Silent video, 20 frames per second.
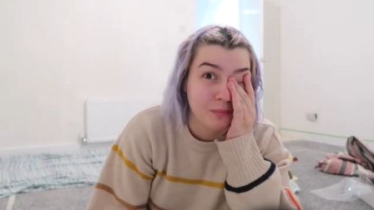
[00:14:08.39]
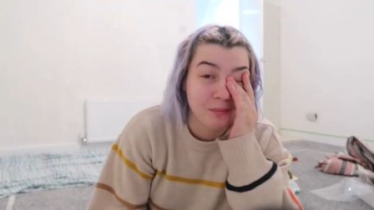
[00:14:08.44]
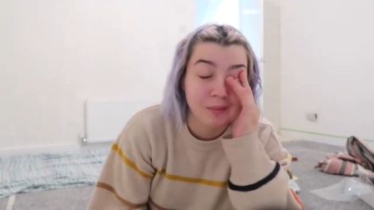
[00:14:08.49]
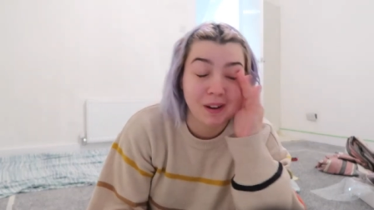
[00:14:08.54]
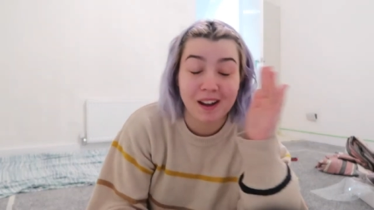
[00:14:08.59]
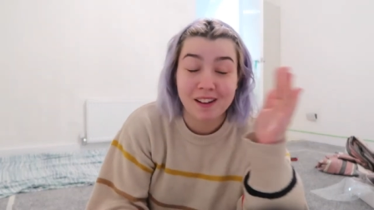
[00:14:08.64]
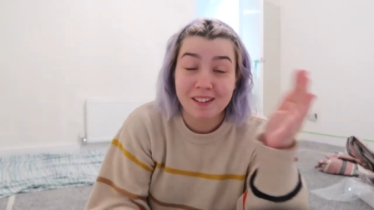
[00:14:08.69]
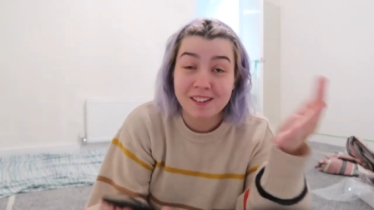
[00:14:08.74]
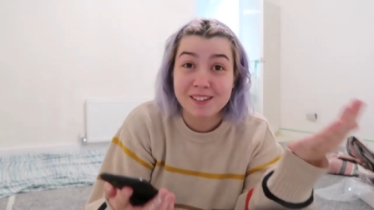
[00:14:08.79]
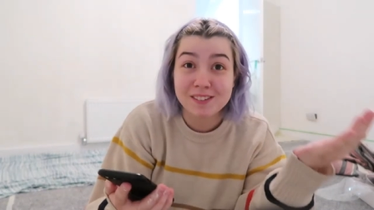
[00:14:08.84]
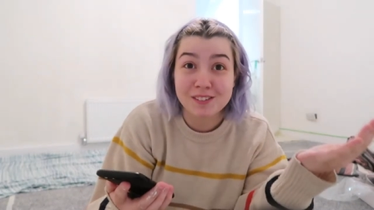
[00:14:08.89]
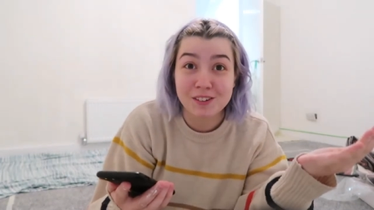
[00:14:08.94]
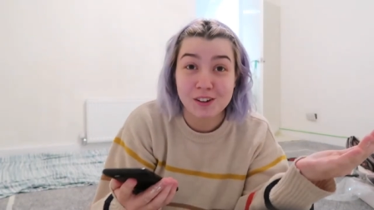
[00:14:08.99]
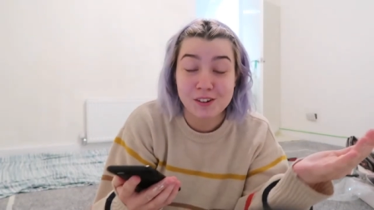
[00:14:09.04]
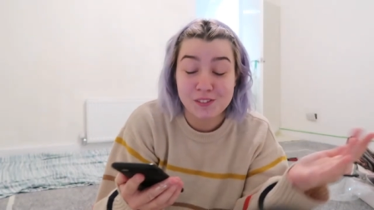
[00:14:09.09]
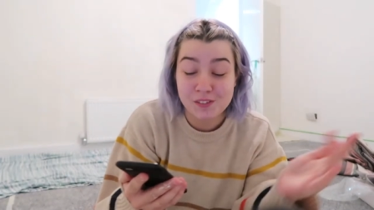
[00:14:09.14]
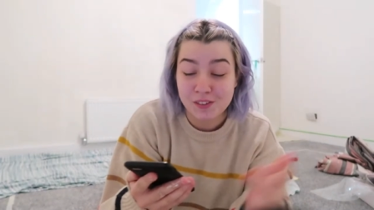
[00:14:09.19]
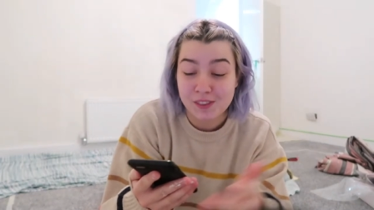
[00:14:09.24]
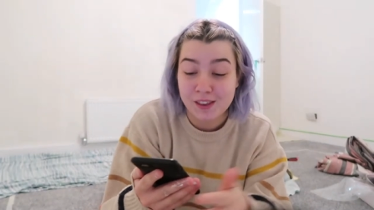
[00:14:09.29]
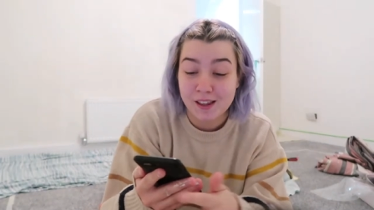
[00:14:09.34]
well, it's
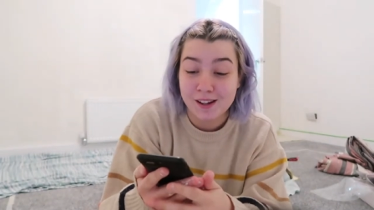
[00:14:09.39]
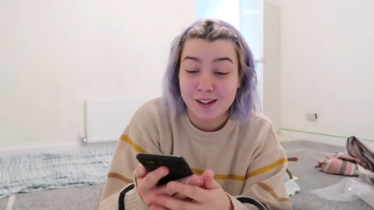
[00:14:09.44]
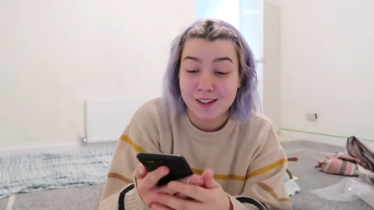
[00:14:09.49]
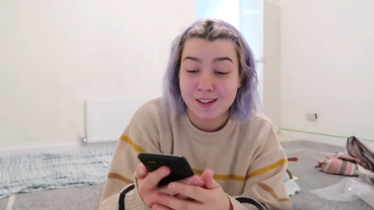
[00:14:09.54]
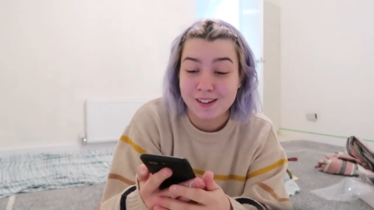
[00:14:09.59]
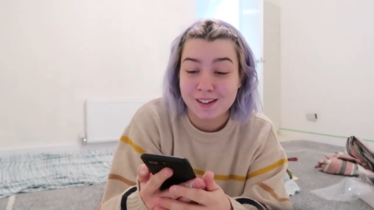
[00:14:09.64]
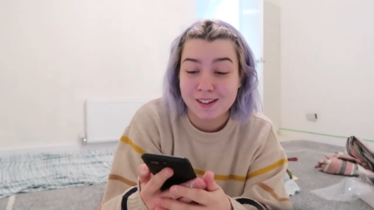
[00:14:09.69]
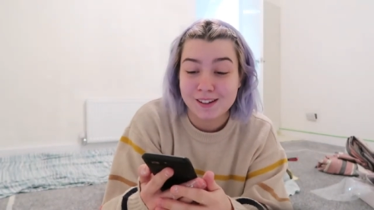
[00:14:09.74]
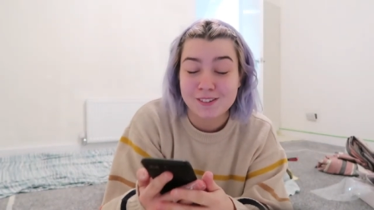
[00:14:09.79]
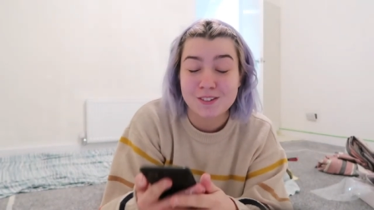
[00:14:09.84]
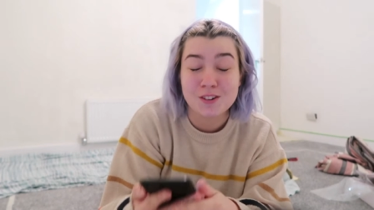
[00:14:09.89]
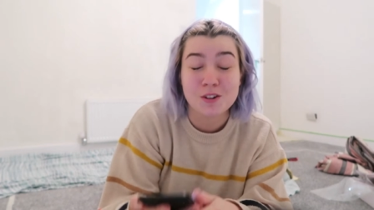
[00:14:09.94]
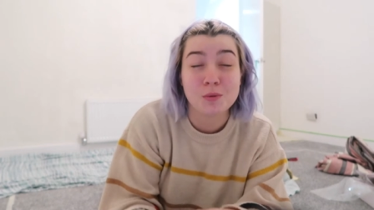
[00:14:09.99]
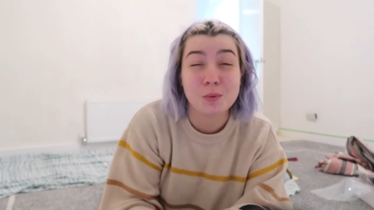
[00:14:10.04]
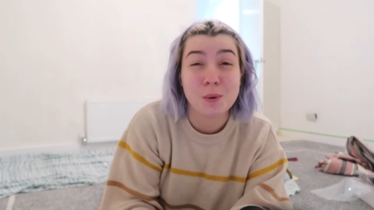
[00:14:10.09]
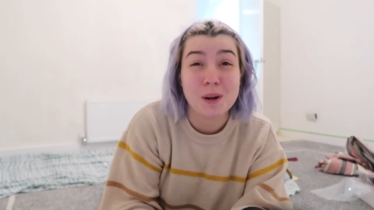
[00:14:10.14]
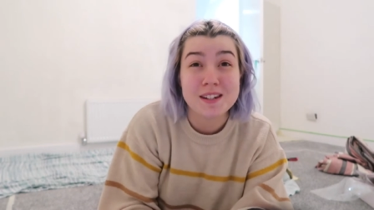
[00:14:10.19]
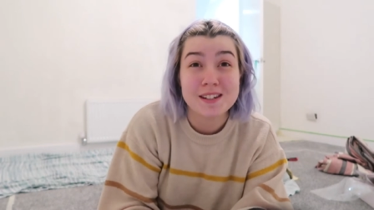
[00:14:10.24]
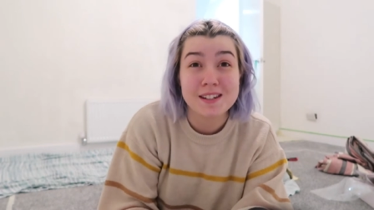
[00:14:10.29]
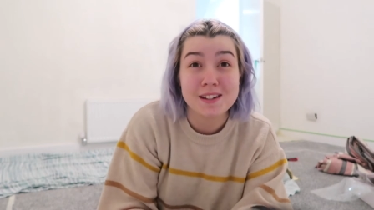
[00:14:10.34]
not even that late, it's
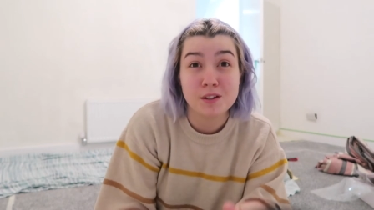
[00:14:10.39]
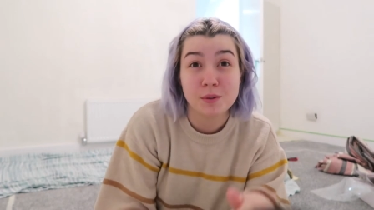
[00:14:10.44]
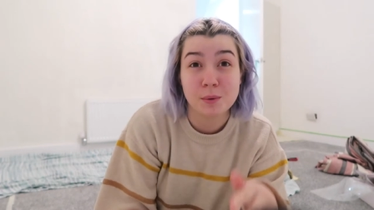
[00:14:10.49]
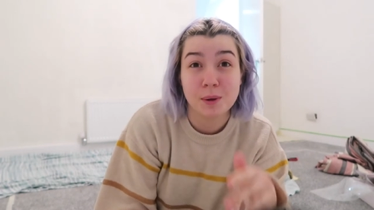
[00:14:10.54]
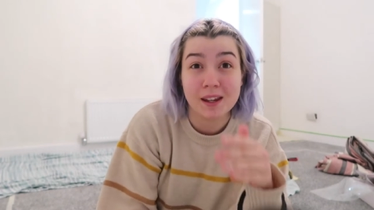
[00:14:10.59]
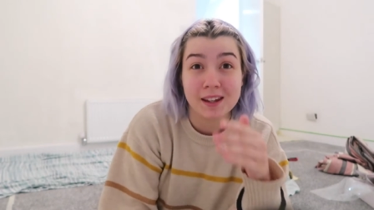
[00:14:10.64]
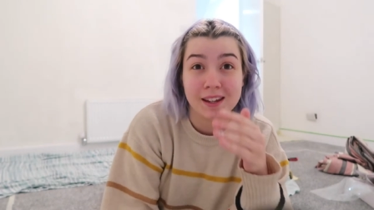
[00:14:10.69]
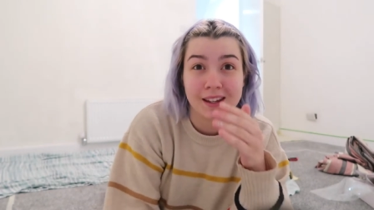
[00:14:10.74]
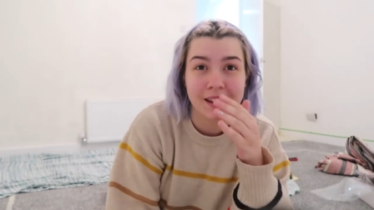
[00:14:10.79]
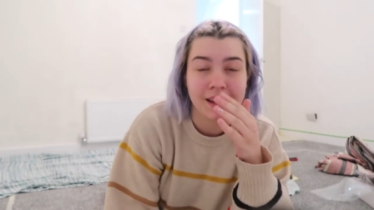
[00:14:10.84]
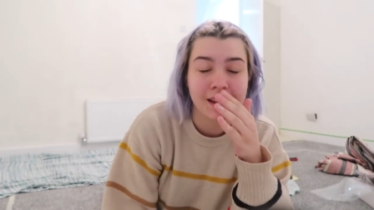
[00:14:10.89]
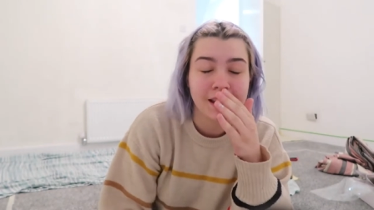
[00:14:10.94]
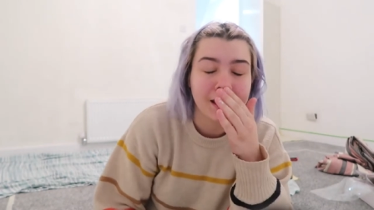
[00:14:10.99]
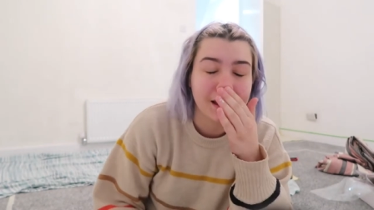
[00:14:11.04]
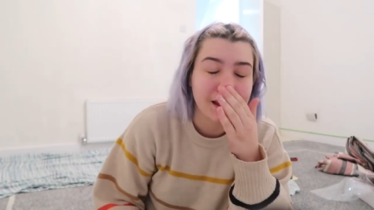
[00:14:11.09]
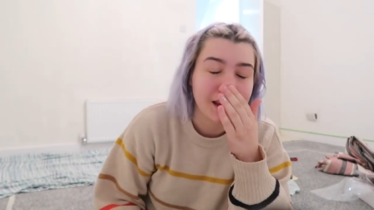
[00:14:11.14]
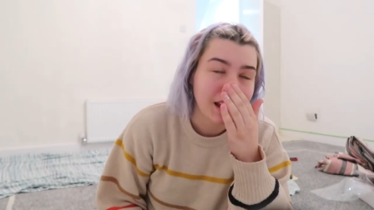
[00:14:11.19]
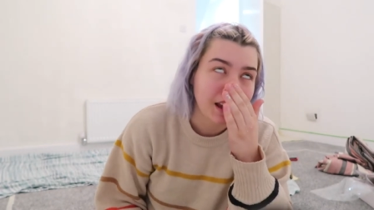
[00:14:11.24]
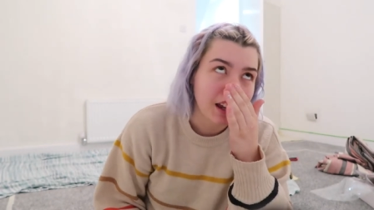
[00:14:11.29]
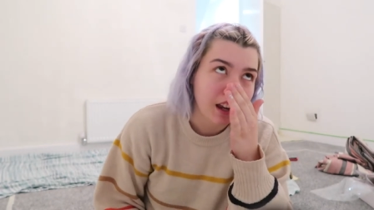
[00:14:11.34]
20 to eight
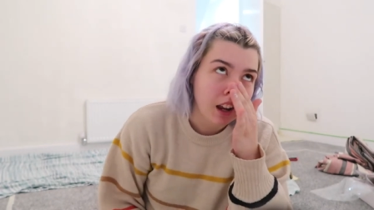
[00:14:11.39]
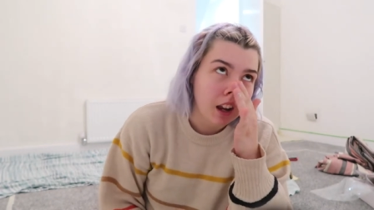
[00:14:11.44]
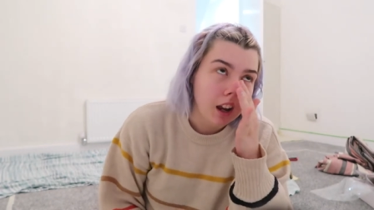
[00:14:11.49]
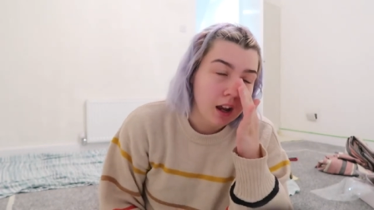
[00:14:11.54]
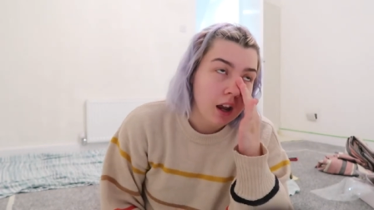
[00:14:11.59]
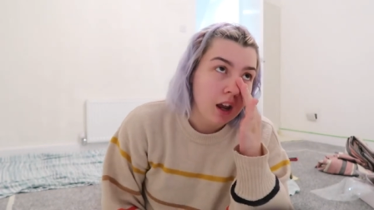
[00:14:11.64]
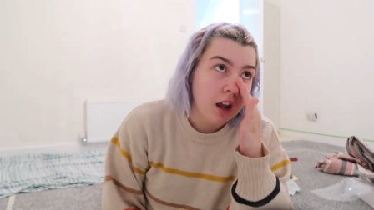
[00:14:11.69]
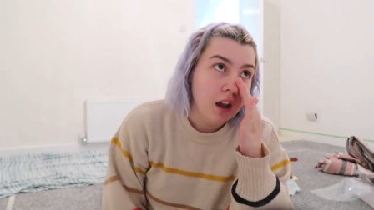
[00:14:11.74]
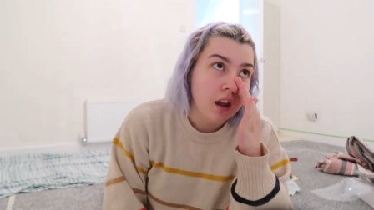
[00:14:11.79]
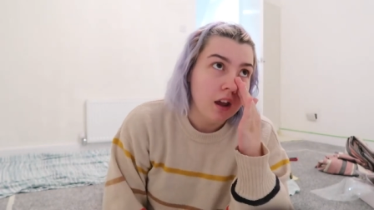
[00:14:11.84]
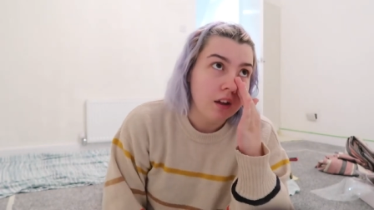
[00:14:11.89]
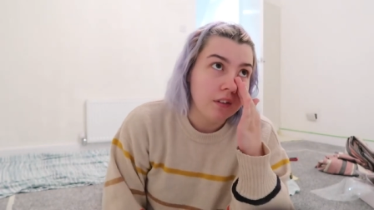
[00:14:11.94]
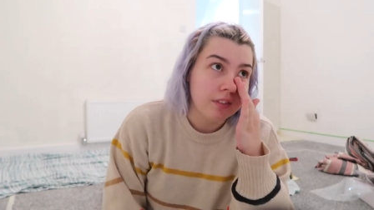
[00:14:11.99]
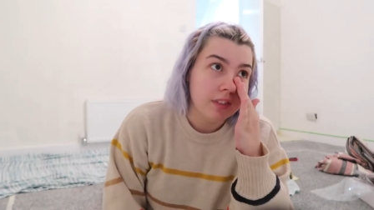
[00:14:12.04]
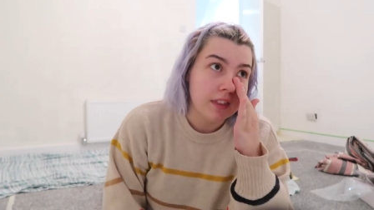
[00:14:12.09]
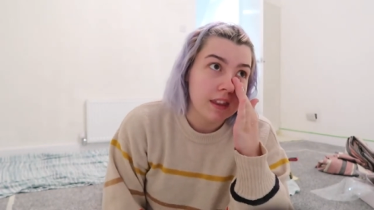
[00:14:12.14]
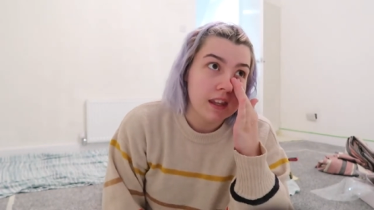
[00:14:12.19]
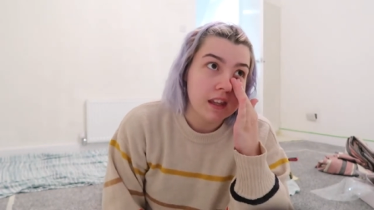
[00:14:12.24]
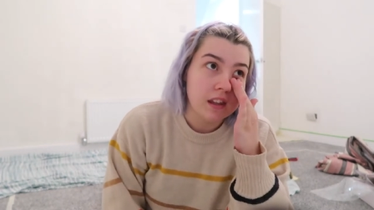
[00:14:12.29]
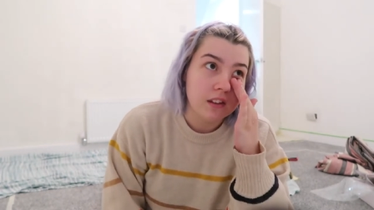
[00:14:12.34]
of
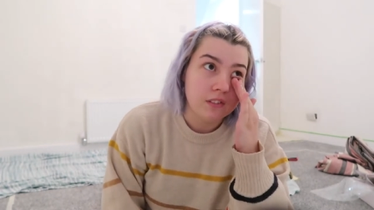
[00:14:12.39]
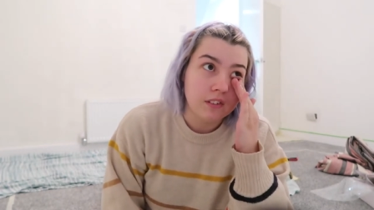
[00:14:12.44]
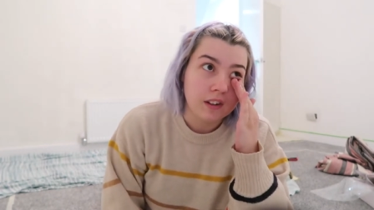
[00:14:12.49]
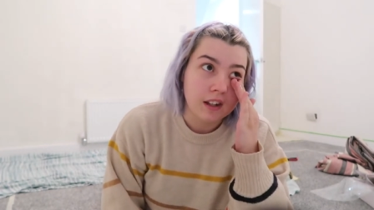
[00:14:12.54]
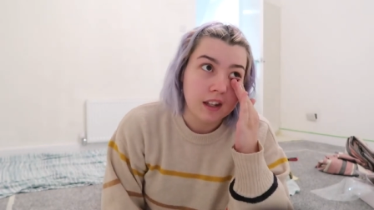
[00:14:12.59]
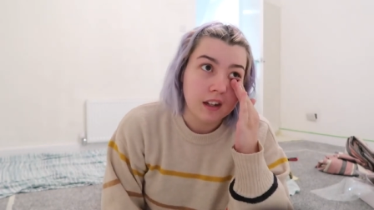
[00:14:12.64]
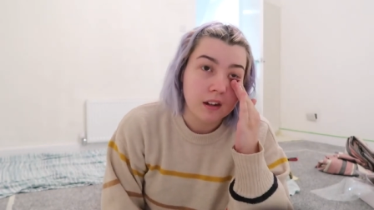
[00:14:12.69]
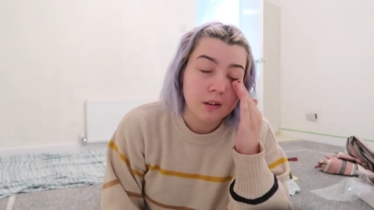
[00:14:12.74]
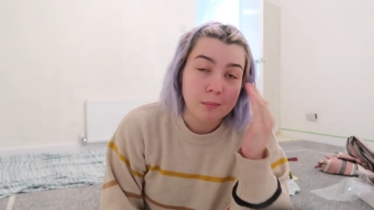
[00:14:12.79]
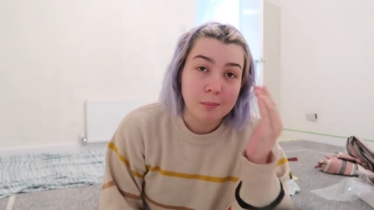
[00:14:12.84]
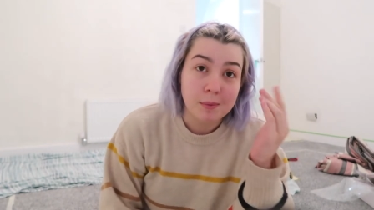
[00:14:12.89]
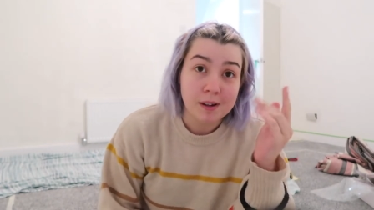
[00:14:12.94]
the evening.